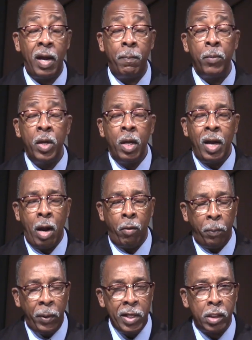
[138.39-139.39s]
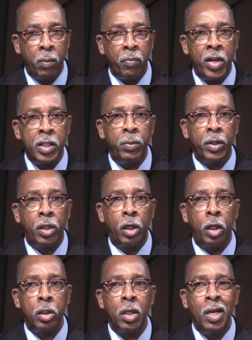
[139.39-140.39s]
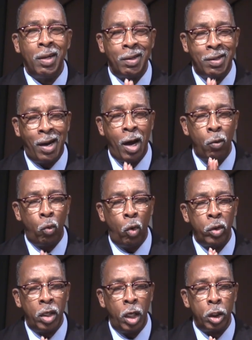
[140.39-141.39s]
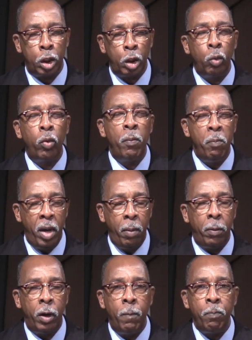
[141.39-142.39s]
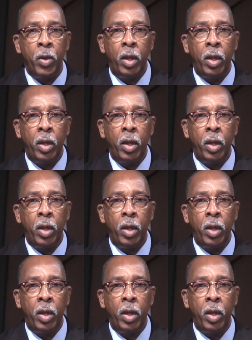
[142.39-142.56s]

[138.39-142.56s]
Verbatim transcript: I'm, i repeat some things because God wants us to remember.